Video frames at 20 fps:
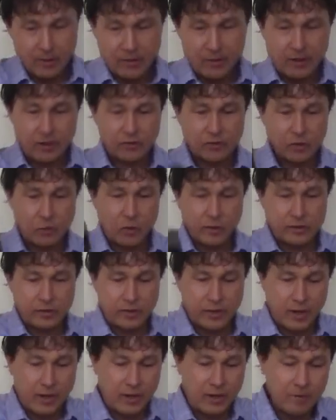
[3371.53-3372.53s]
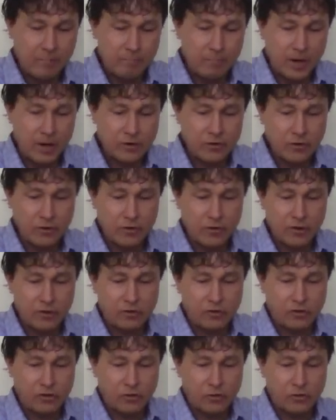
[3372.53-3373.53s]
And so once again, measuring
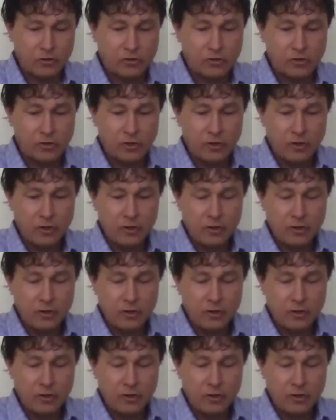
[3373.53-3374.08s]
this juice,